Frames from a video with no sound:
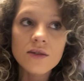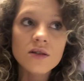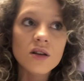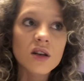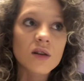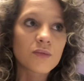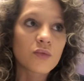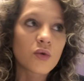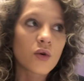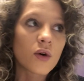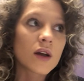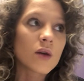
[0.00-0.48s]
to
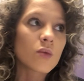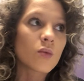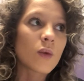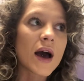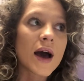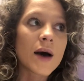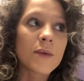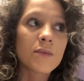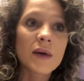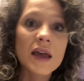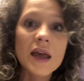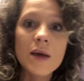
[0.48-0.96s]
the point
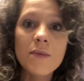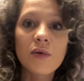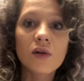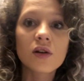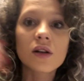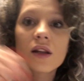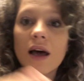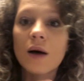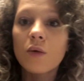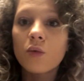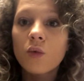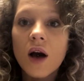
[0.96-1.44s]
where
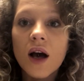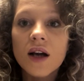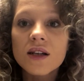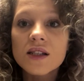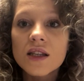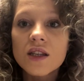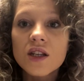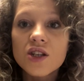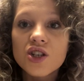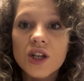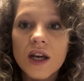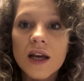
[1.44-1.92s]
people that
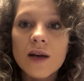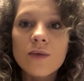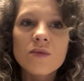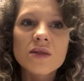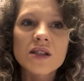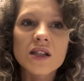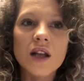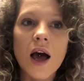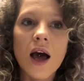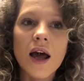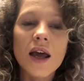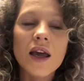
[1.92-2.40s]
worked in the gym
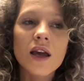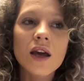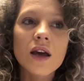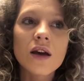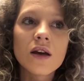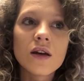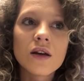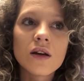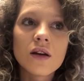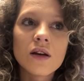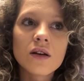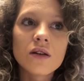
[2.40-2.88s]
was like,
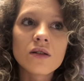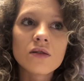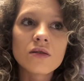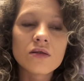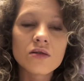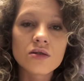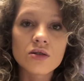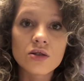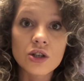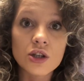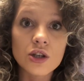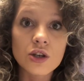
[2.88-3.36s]

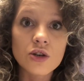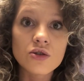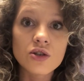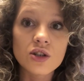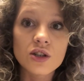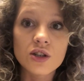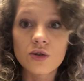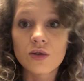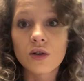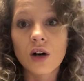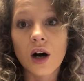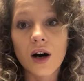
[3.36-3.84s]
do you
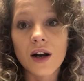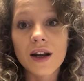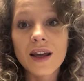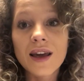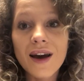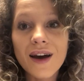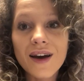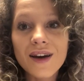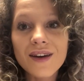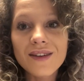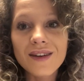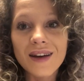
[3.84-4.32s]
just do
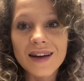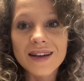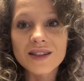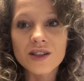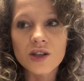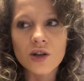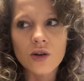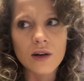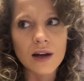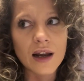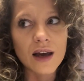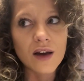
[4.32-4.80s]
cardio? Like,
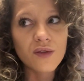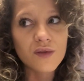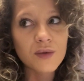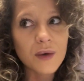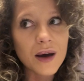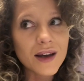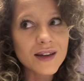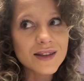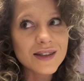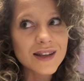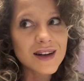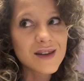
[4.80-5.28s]
do you lift
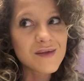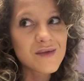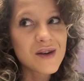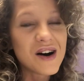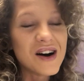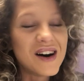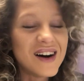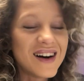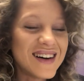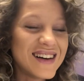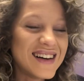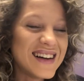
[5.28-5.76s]
weights
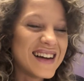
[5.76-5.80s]
anymore?